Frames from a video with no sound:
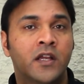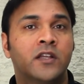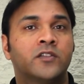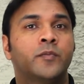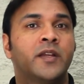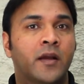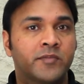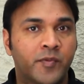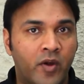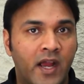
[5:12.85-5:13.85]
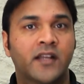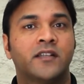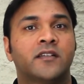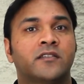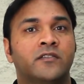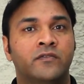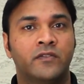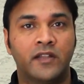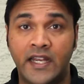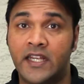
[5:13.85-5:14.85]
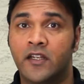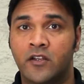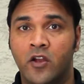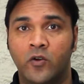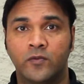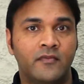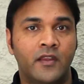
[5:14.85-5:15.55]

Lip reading: So it becomes a practice of letting it go.